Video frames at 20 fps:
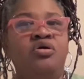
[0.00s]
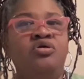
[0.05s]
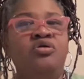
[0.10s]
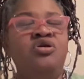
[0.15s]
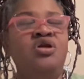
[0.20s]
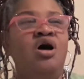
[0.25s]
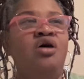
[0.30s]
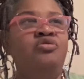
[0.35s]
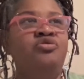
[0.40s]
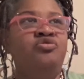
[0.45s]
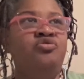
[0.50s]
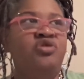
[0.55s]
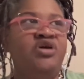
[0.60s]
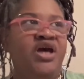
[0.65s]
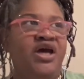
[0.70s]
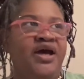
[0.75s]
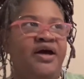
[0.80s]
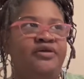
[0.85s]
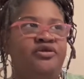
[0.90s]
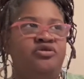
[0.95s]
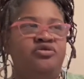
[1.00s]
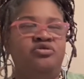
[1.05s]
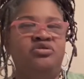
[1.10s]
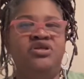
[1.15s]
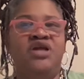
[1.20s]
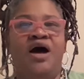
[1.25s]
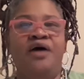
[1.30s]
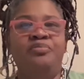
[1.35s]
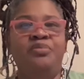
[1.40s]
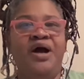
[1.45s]
No, you can't.
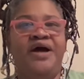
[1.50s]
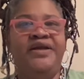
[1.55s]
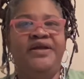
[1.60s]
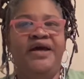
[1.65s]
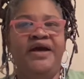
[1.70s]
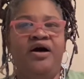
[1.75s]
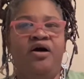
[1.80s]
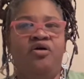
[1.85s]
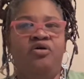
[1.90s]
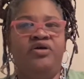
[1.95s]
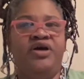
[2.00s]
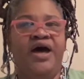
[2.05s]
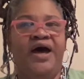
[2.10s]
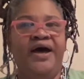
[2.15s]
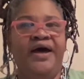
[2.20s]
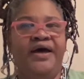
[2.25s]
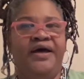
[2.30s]
Not right now, okay?